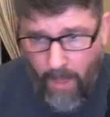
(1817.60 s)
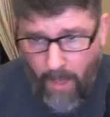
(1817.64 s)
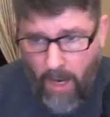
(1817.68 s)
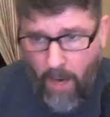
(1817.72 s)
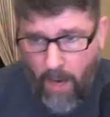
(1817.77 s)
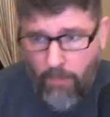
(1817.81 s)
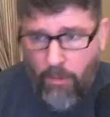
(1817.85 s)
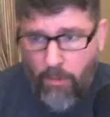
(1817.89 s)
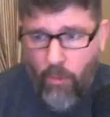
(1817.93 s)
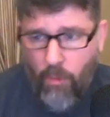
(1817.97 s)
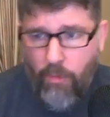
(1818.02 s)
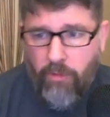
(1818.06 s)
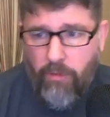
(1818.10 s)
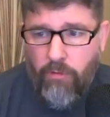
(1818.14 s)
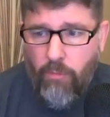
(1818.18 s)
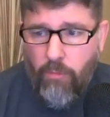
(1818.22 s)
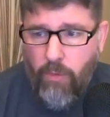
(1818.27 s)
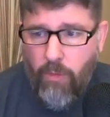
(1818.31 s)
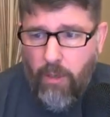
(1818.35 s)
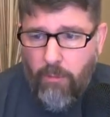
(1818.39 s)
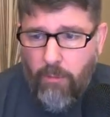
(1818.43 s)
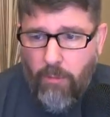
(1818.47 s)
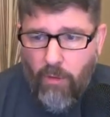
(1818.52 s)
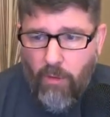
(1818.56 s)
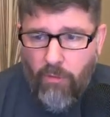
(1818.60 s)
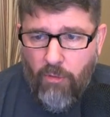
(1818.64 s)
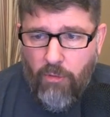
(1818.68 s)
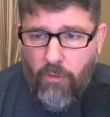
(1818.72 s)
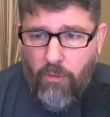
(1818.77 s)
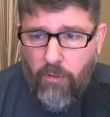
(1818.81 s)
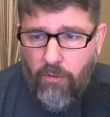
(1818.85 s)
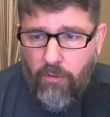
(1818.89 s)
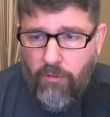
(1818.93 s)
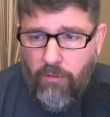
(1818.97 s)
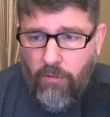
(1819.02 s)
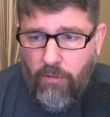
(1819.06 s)
I'm going to run both
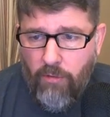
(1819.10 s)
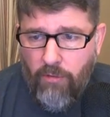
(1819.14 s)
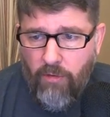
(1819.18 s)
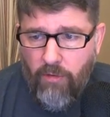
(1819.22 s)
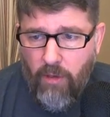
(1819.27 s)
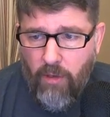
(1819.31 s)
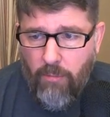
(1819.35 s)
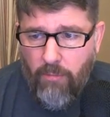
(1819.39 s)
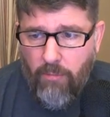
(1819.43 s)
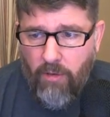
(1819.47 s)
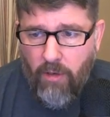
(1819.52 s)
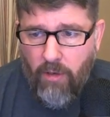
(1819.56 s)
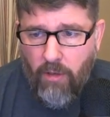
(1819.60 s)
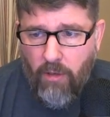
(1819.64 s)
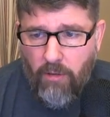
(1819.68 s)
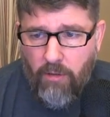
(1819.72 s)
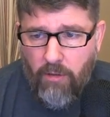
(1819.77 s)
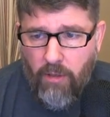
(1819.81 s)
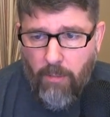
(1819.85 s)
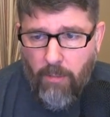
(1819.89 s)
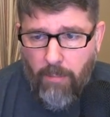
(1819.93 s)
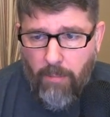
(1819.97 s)
units in the same tank.